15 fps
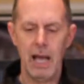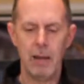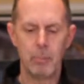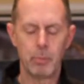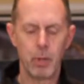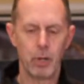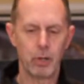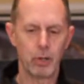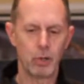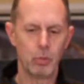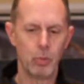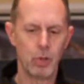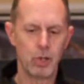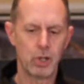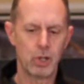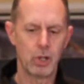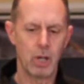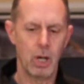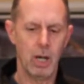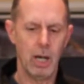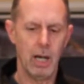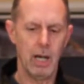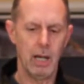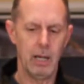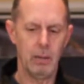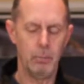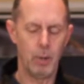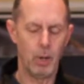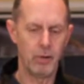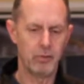products, which
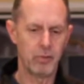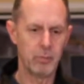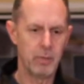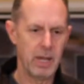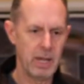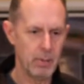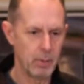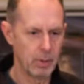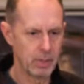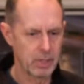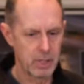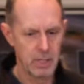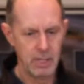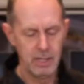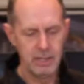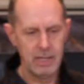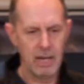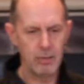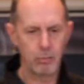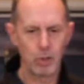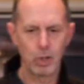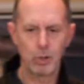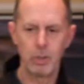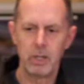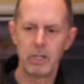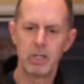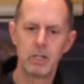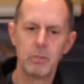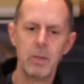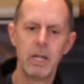apart from cables, network
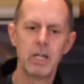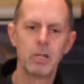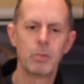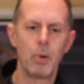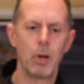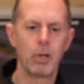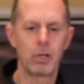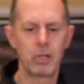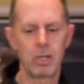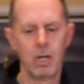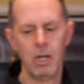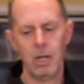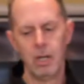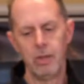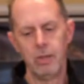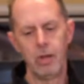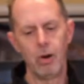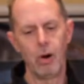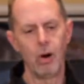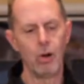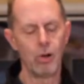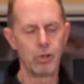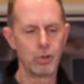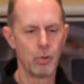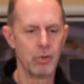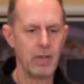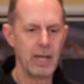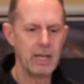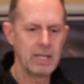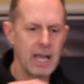switches, mains products, there are also
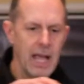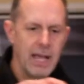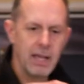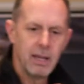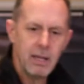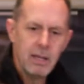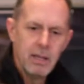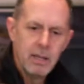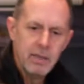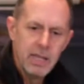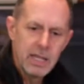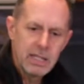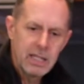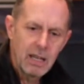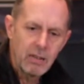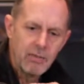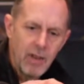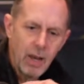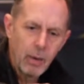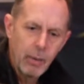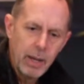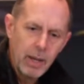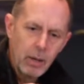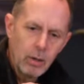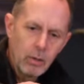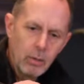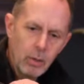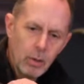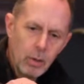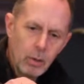things like this little fellow here,
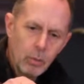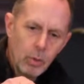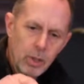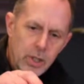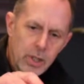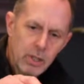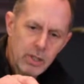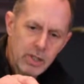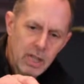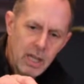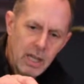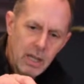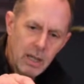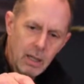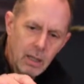which you'll see